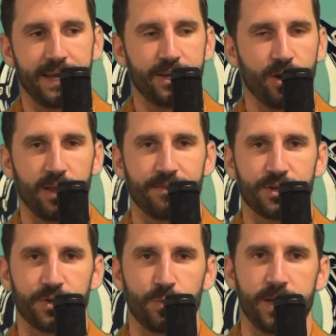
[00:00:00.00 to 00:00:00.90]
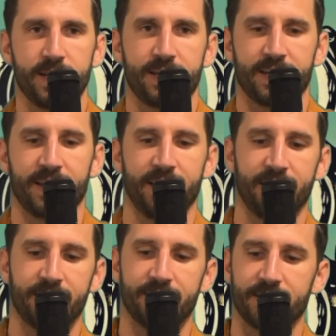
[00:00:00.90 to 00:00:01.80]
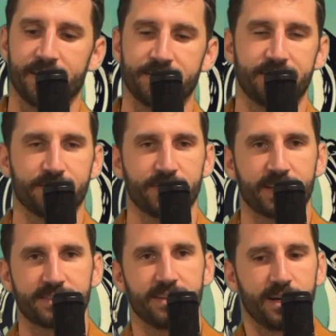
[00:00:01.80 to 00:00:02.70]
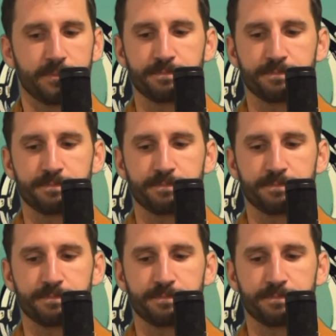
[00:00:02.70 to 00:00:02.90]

Y'all have a good week, and until next time.